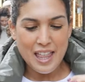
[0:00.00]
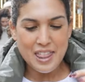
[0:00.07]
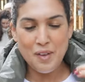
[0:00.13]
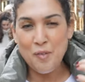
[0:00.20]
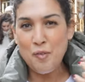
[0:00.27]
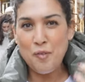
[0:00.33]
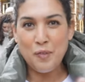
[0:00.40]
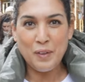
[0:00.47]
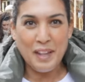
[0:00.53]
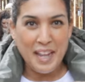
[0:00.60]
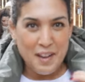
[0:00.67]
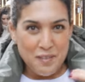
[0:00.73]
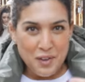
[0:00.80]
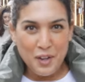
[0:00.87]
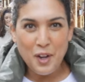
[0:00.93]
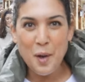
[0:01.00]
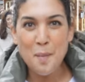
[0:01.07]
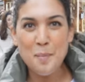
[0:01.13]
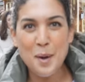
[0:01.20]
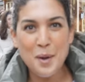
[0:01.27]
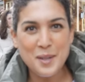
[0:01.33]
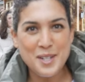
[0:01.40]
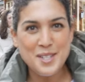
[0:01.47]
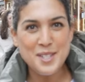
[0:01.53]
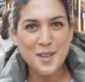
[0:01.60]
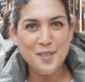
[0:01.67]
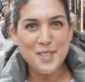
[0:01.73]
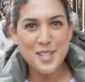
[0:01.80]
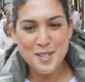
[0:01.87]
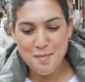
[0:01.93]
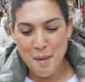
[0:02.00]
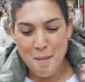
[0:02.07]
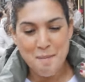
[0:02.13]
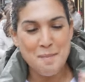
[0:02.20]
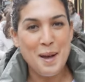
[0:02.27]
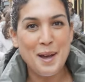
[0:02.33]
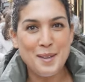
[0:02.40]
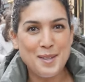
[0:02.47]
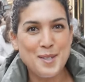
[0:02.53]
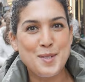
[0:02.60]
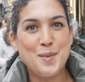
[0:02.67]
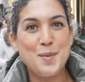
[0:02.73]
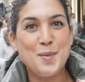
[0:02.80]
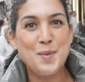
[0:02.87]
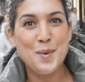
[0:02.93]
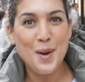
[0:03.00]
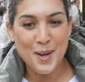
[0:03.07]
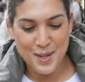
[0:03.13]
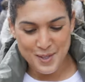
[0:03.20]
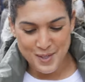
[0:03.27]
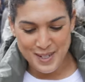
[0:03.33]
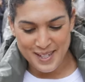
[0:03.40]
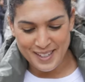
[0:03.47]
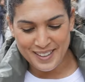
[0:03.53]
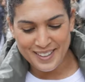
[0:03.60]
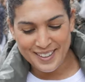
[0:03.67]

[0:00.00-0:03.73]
the flavor components of this. My mouth is watering.